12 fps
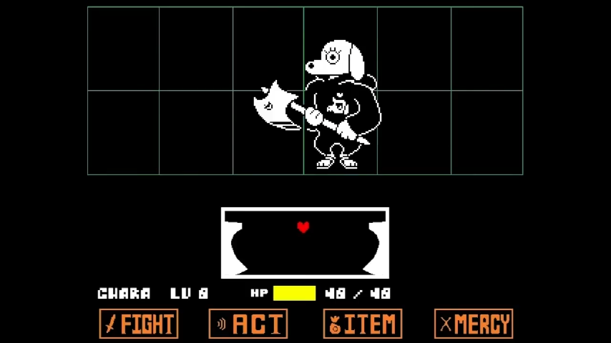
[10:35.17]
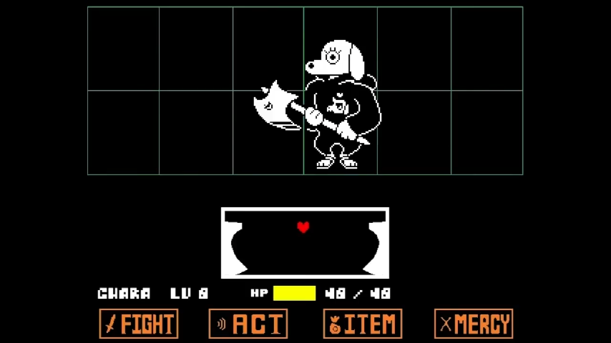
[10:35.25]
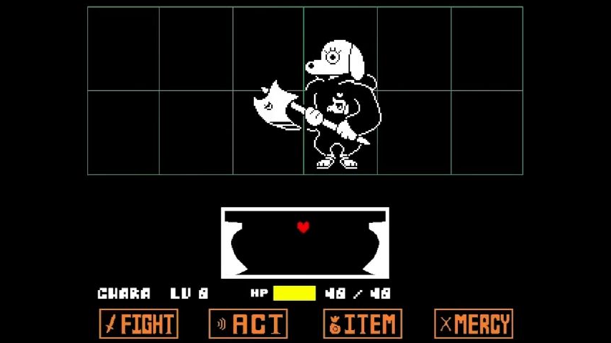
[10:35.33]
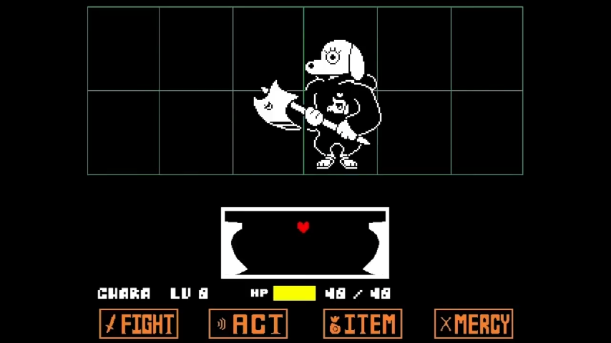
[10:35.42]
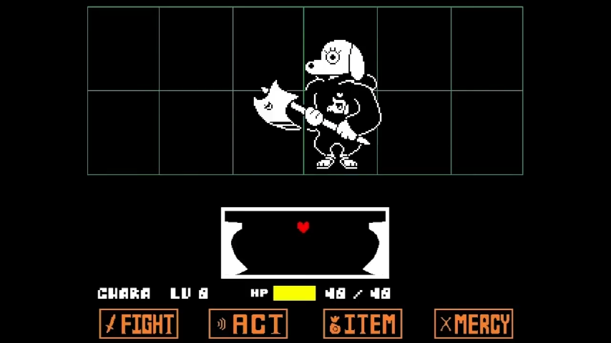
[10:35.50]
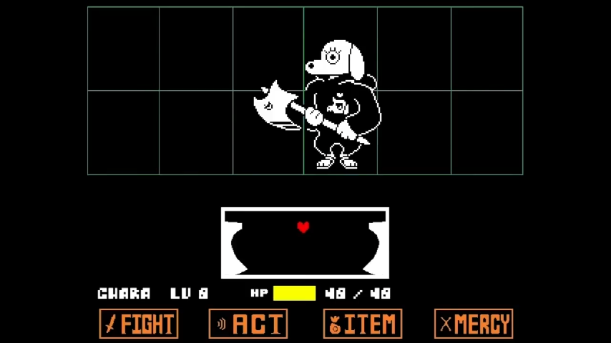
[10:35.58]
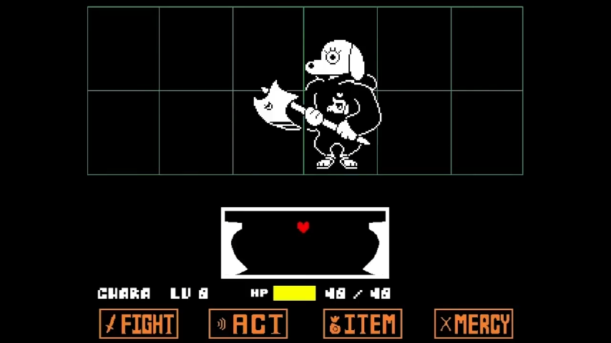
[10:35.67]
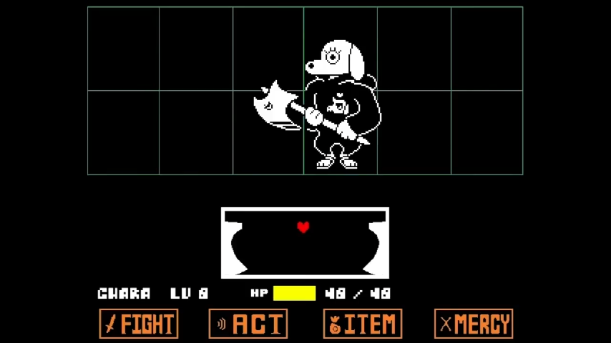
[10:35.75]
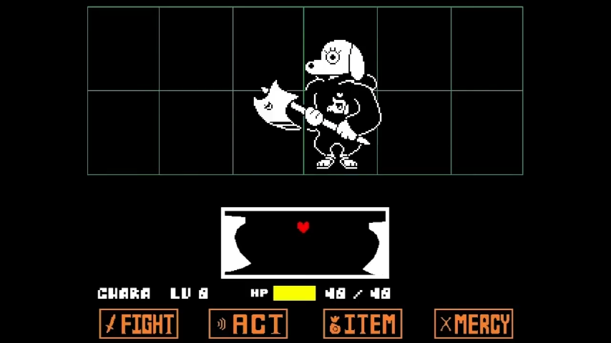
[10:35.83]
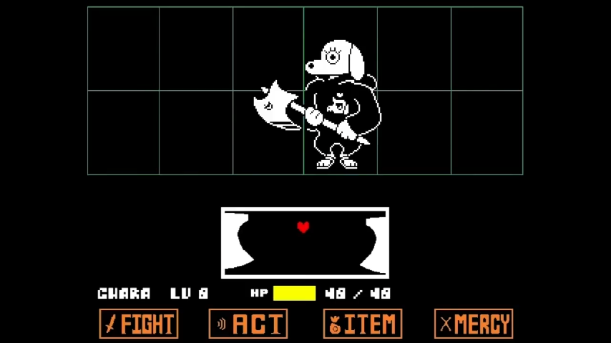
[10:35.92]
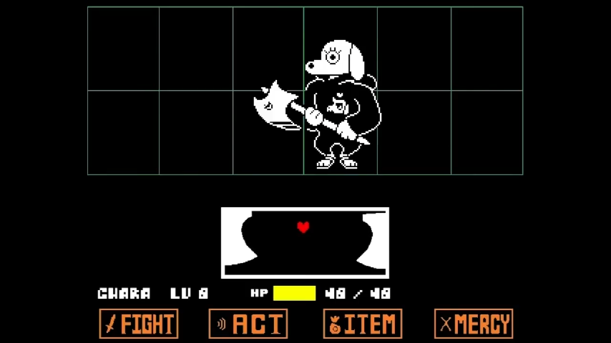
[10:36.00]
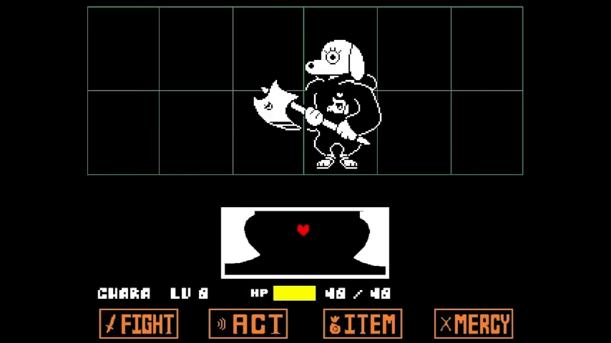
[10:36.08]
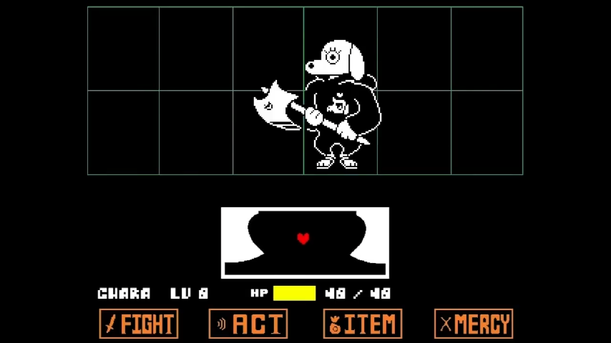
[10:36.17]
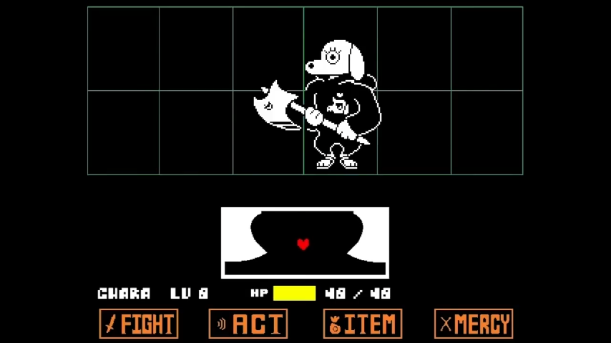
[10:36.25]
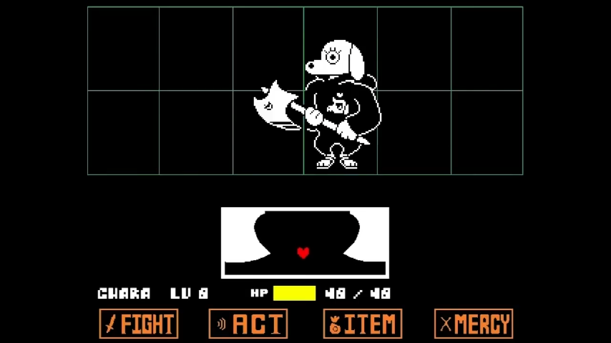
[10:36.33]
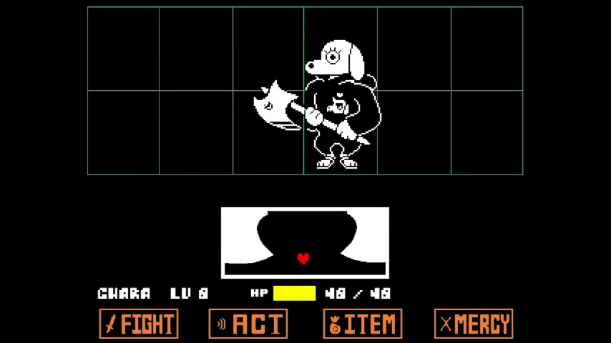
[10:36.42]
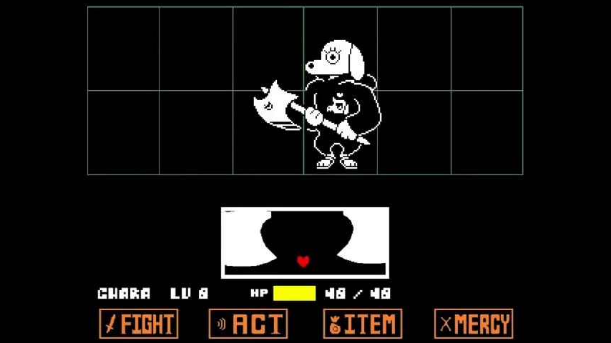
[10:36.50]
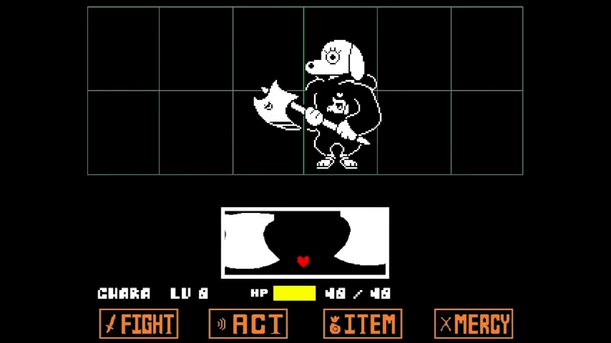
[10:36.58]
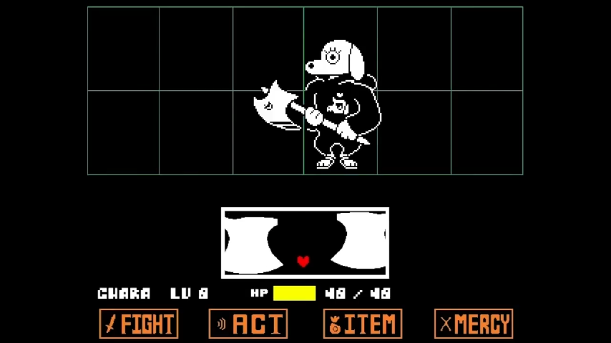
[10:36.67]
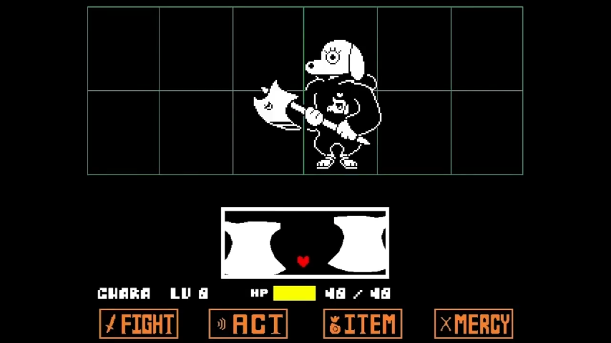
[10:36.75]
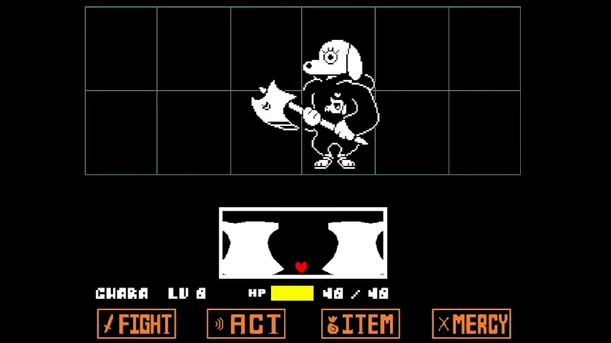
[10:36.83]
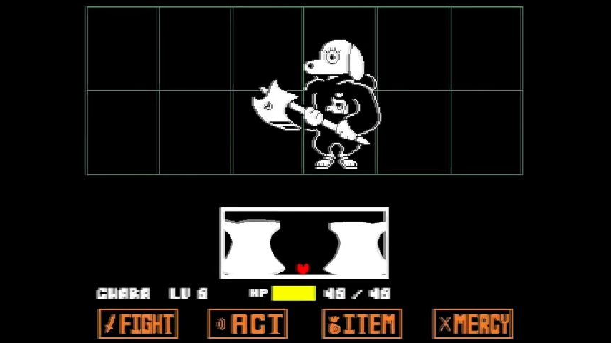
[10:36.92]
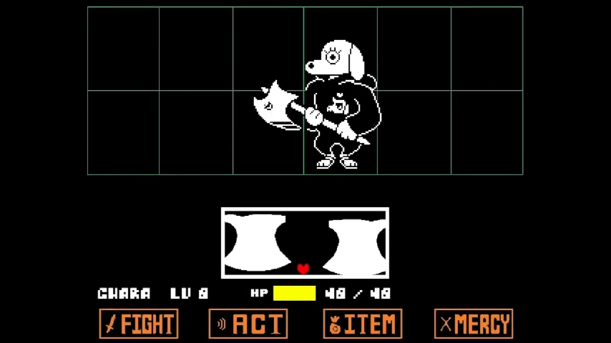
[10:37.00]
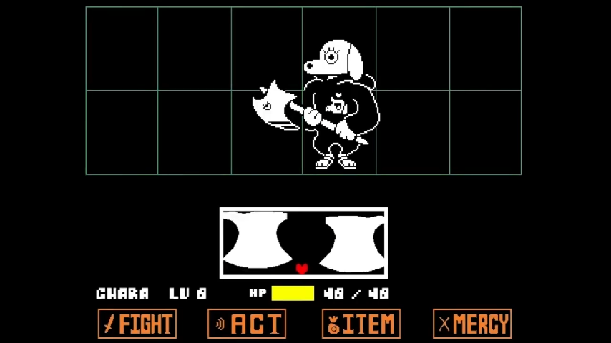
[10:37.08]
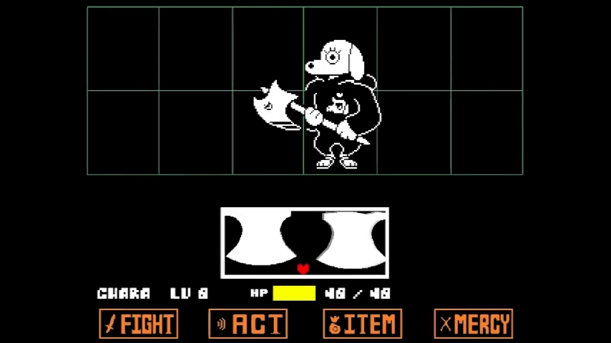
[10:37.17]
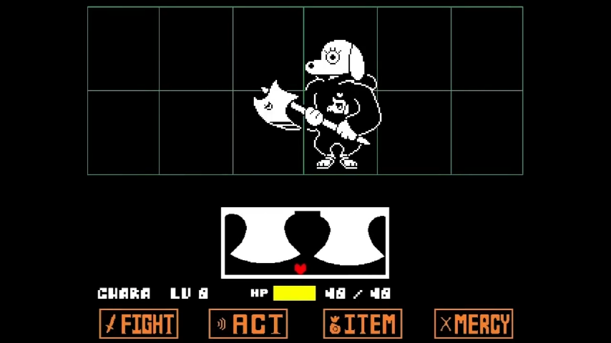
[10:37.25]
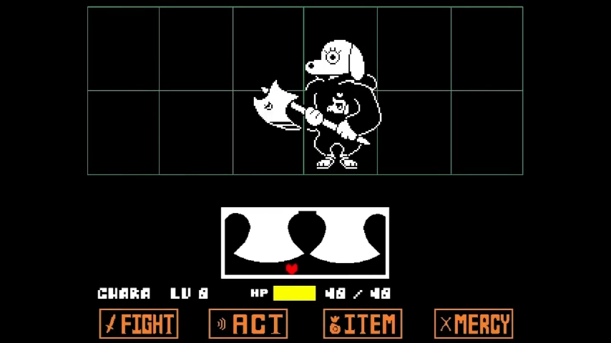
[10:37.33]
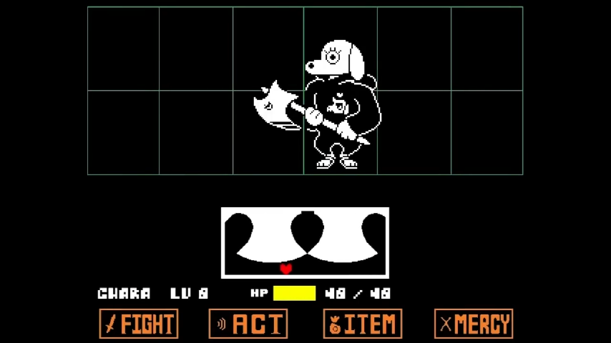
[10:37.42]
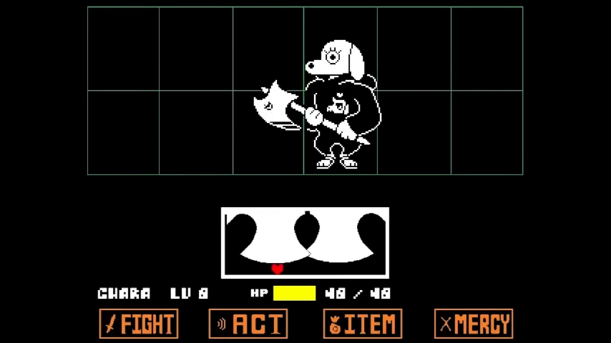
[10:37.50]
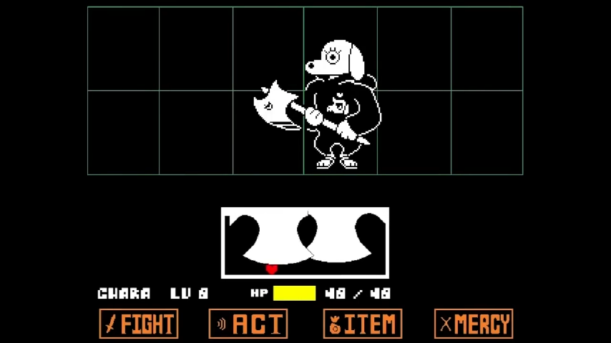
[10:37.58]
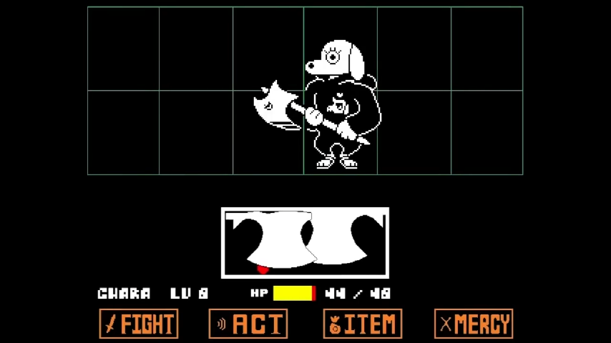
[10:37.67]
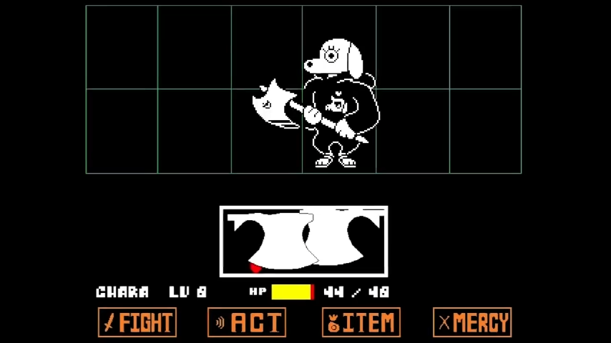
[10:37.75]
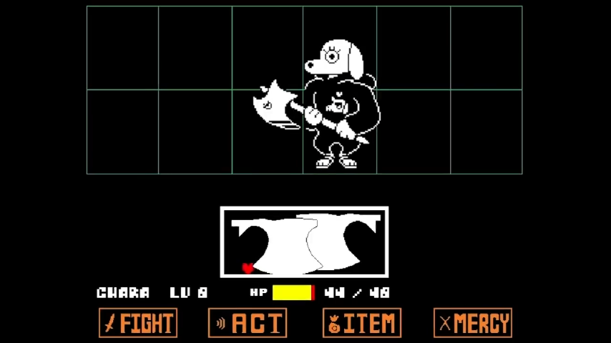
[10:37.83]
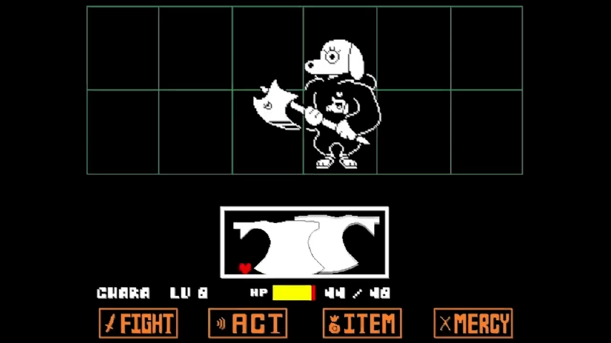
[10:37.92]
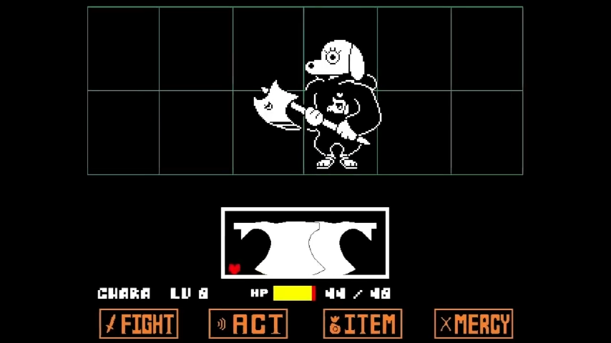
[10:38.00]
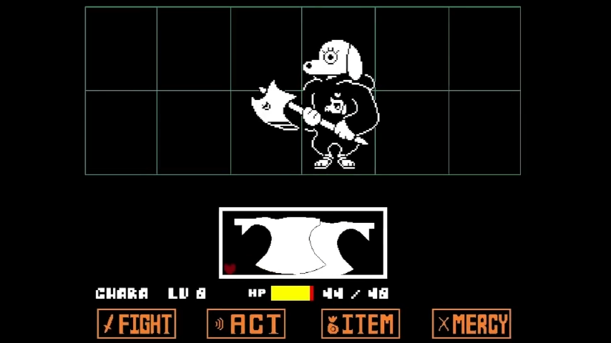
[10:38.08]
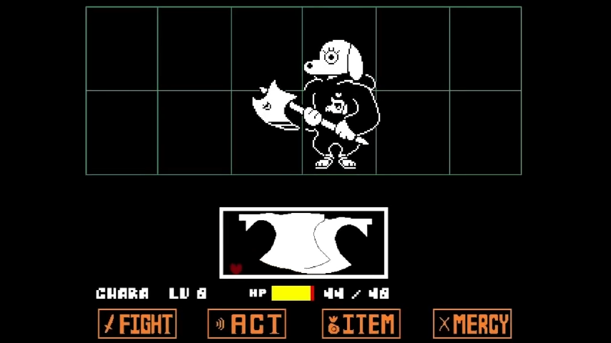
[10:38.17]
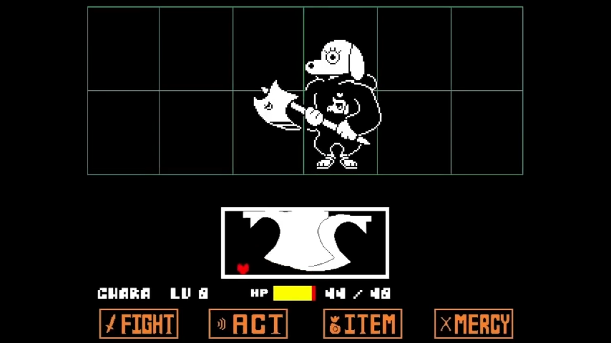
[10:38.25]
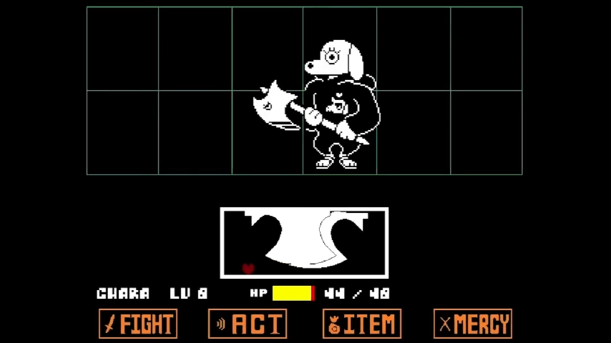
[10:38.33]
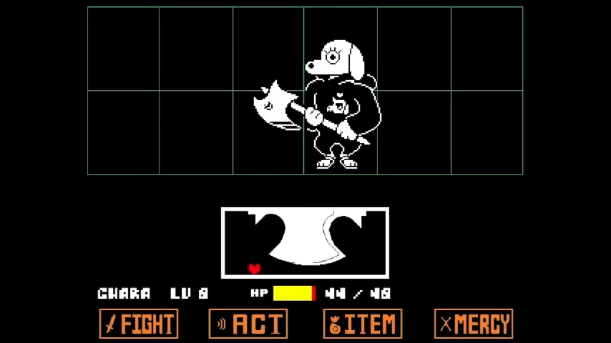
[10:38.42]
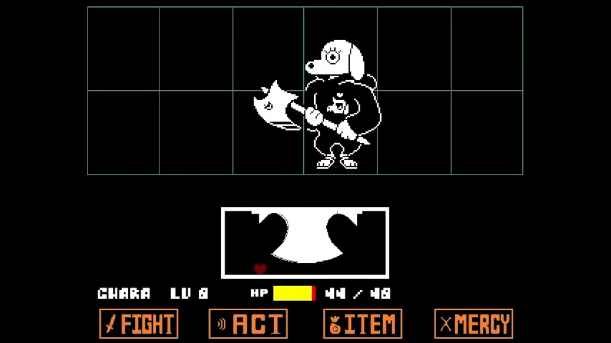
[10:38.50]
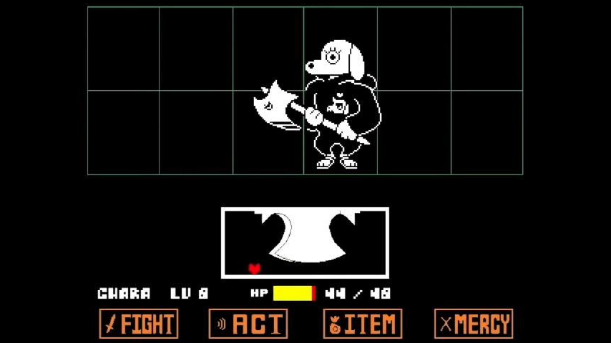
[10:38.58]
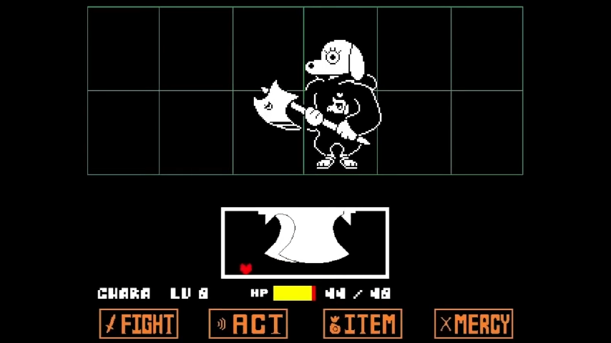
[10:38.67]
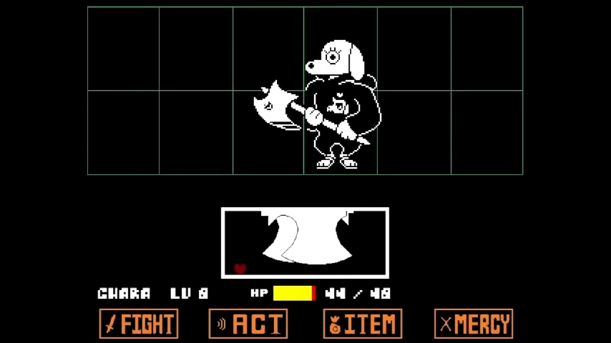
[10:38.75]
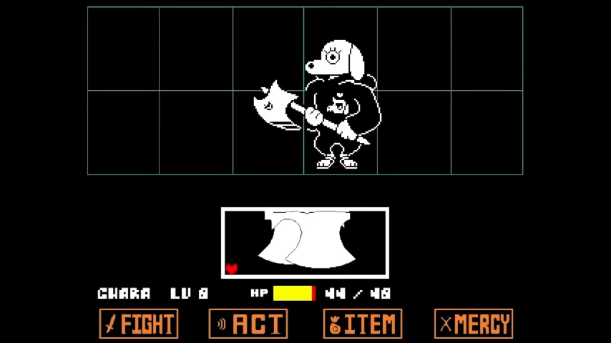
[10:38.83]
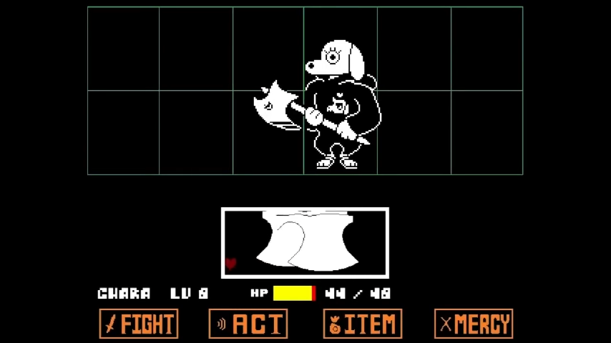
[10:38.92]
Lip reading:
No face is visible, so there are no lips to read.